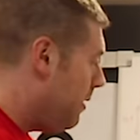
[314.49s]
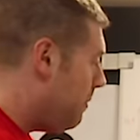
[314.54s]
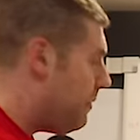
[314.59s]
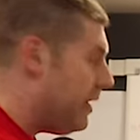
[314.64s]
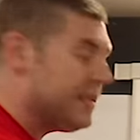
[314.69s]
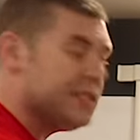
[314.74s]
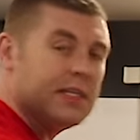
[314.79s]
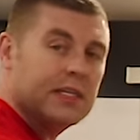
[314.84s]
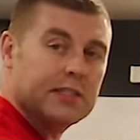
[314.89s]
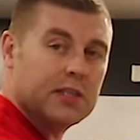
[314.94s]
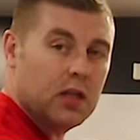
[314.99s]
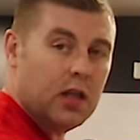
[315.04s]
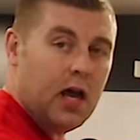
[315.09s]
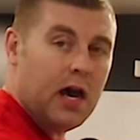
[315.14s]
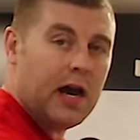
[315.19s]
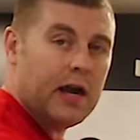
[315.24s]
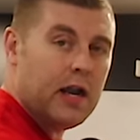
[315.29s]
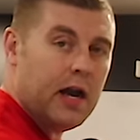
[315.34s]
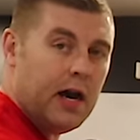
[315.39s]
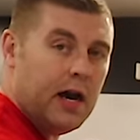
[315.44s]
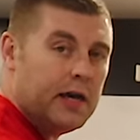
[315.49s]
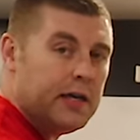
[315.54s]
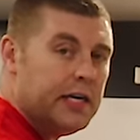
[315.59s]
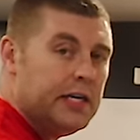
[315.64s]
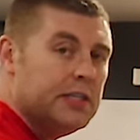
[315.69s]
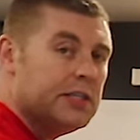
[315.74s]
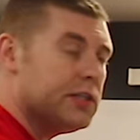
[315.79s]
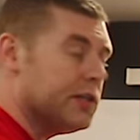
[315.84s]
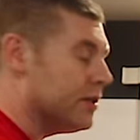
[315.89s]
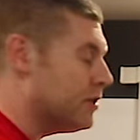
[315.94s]
Makes things a lot
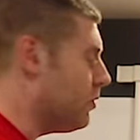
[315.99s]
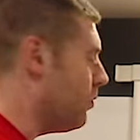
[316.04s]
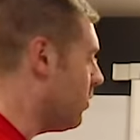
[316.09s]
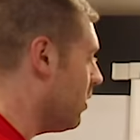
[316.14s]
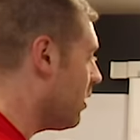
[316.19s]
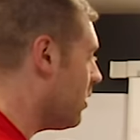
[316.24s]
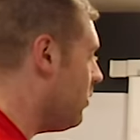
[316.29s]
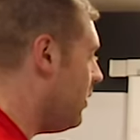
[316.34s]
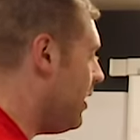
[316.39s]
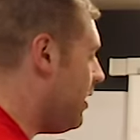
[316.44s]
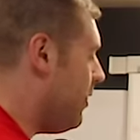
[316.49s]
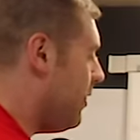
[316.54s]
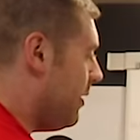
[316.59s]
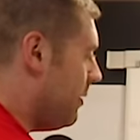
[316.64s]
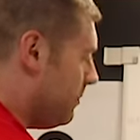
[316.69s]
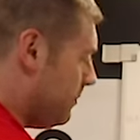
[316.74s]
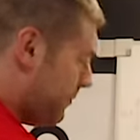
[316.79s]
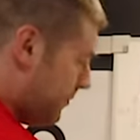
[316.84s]
easier to work with.